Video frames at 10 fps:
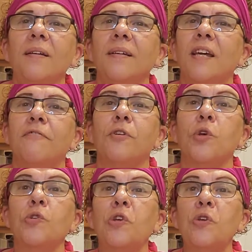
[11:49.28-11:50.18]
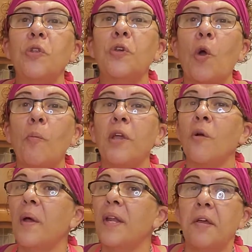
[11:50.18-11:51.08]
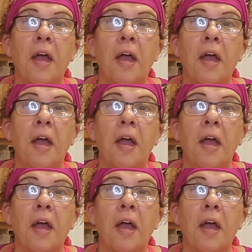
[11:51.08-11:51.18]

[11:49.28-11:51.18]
And for those of you that know me already,